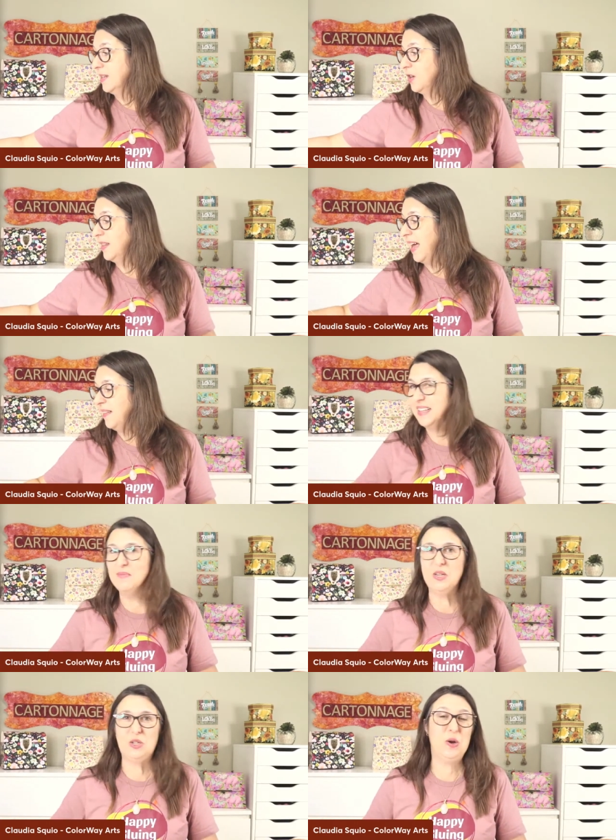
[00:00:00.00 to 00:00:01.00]
So now
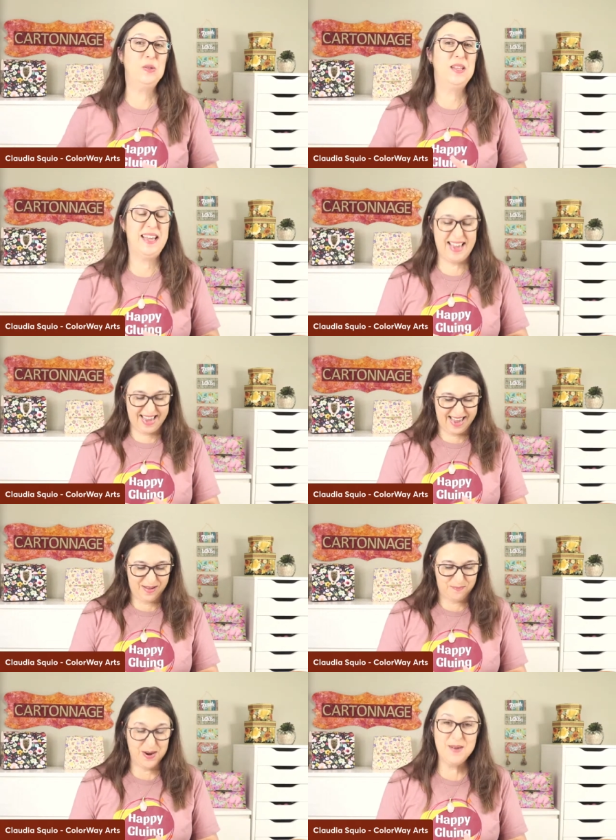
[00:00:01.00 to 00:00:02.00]
let me show
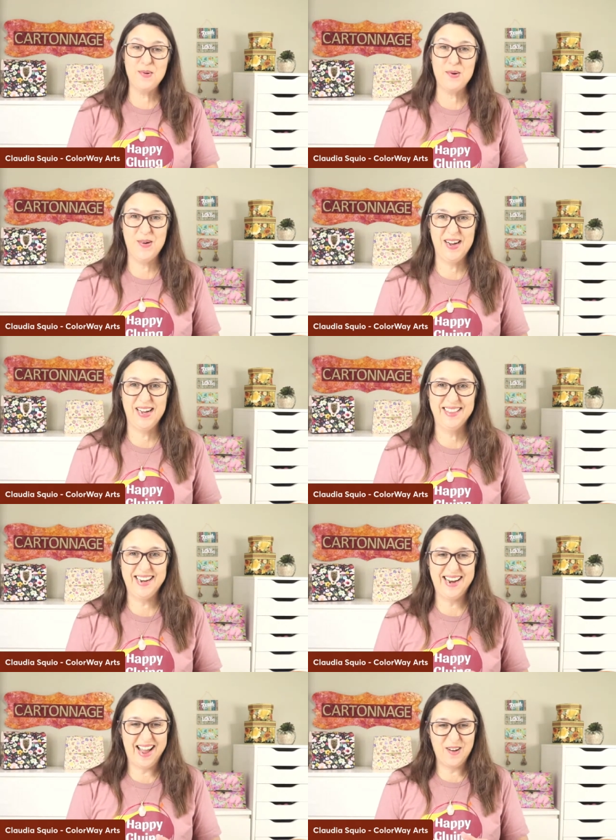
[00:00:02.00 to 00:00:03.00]
the purple one
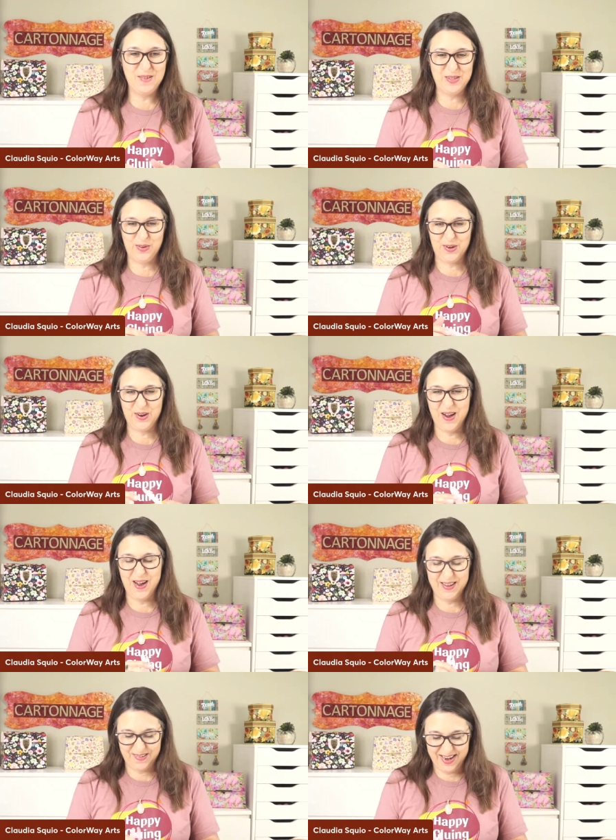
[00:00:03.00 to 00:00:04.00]
that I always
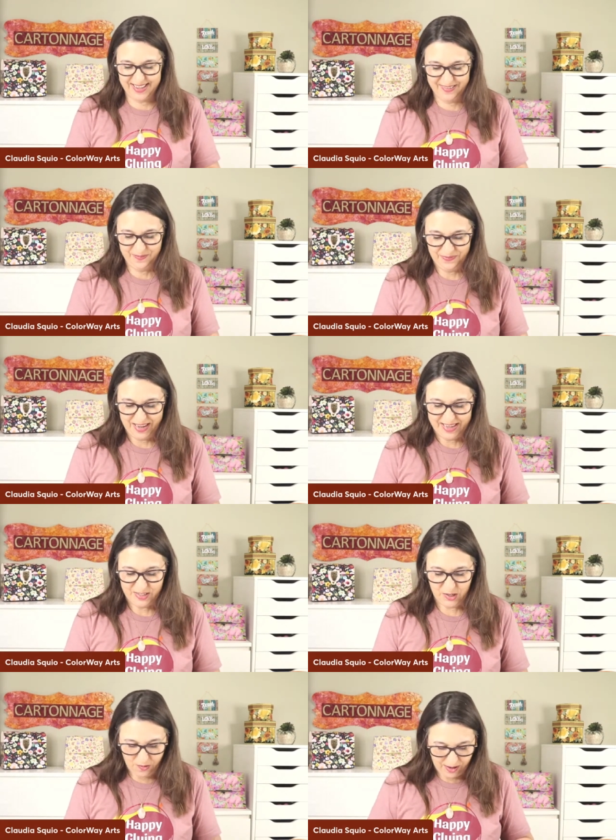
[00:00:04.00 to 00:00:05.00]
forgot, right?
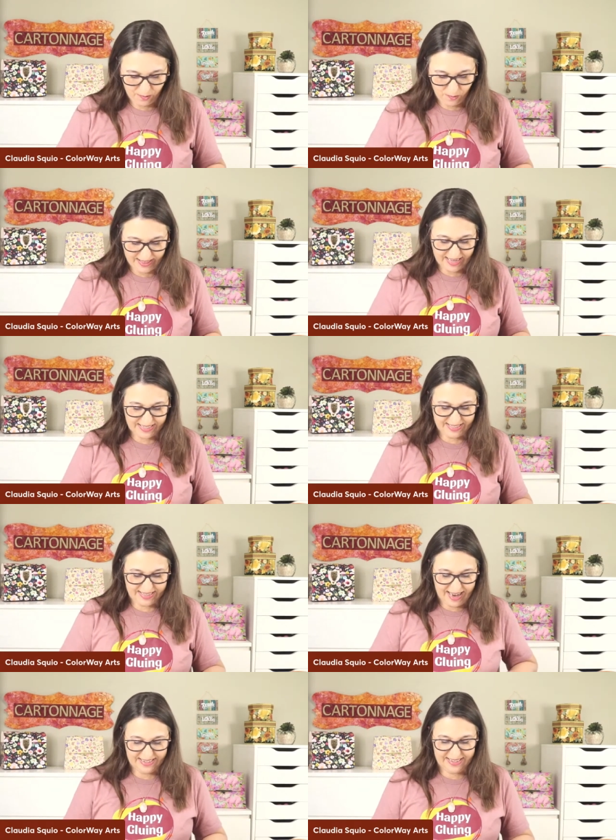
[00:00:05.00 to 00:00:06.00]
So when I
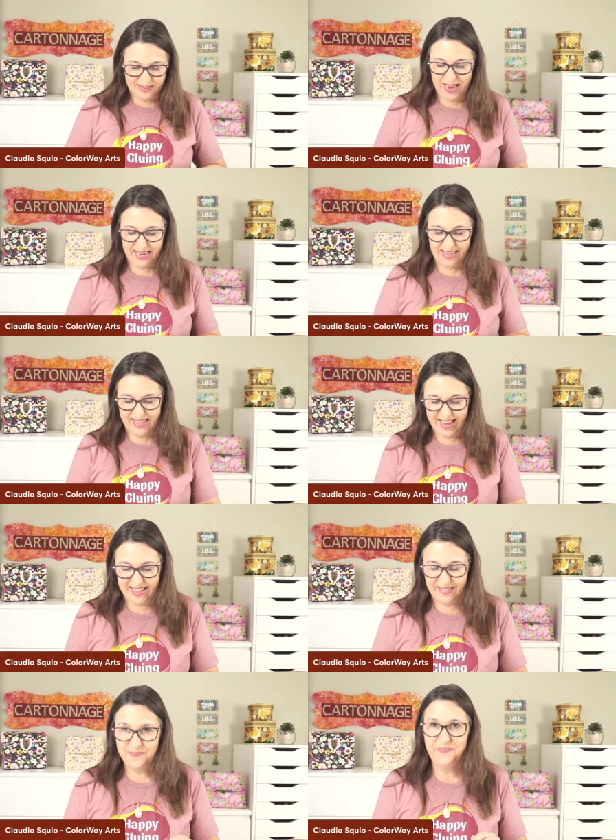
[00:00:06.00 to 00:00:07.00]
started making
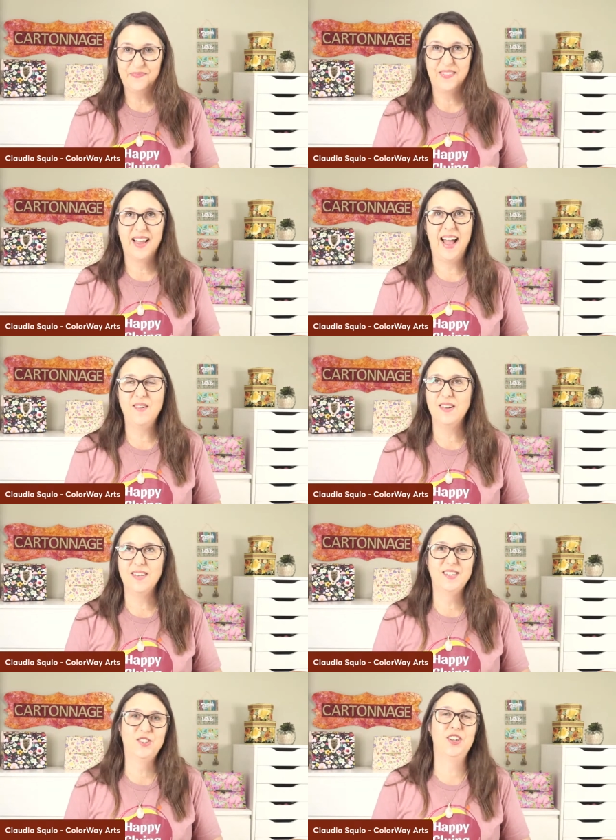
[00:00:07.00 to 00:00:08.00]
them, I
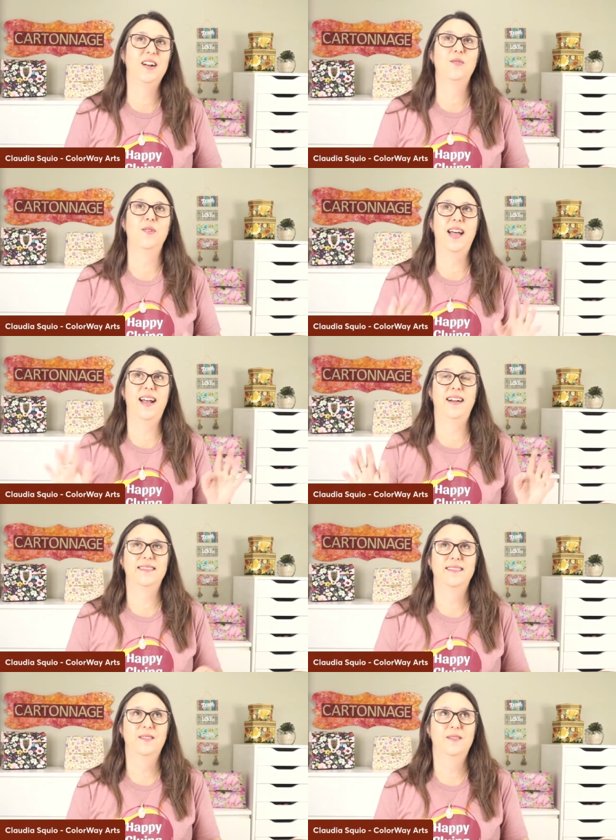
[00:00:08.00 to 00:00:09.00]
wasn't sure
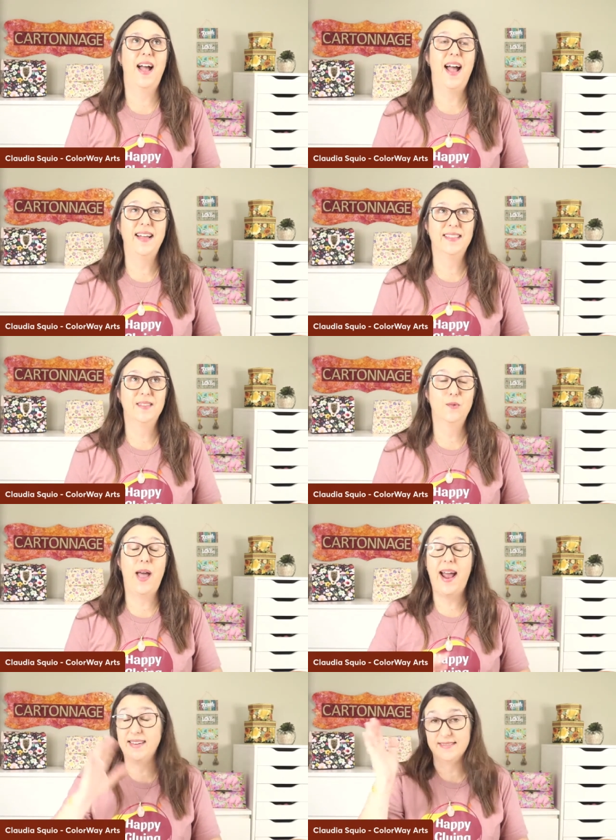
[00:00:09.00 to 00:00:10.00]
where what
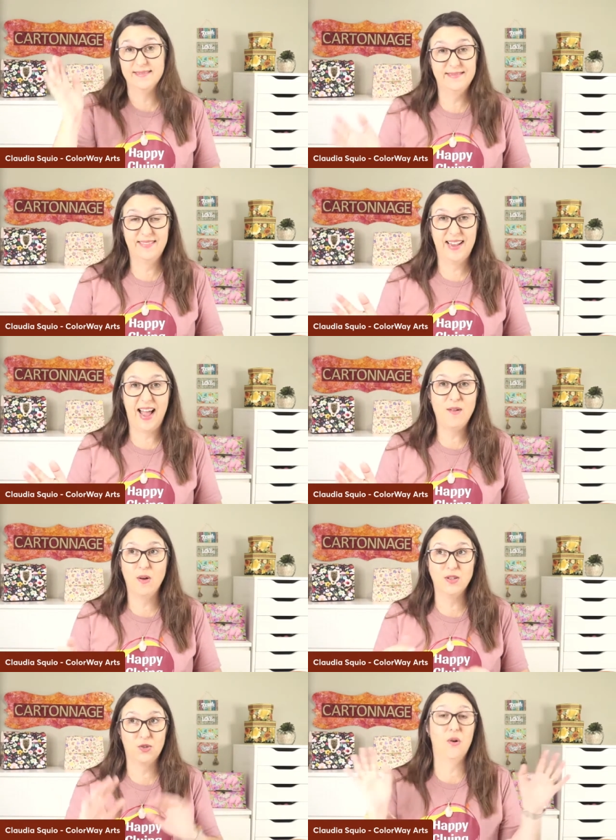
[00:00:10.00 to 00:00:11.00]
where I
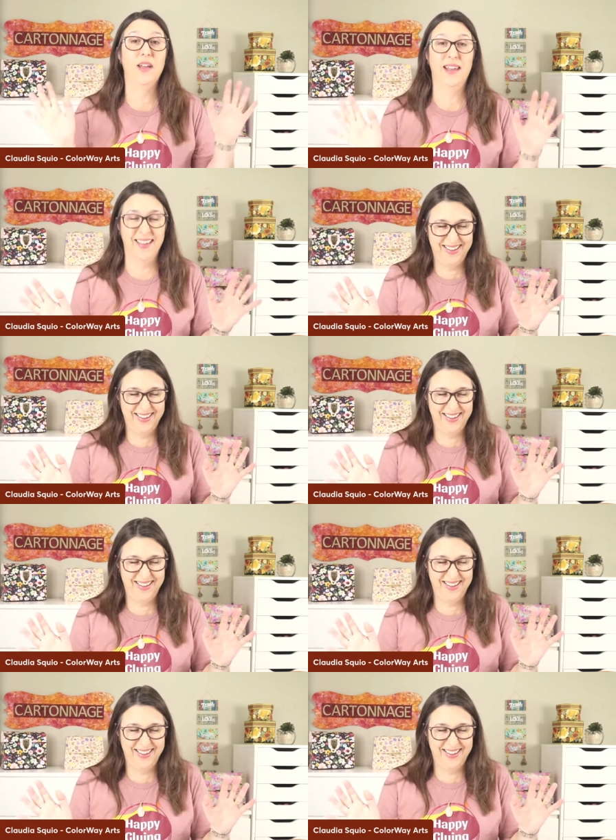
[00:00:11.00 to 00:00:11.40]
was going.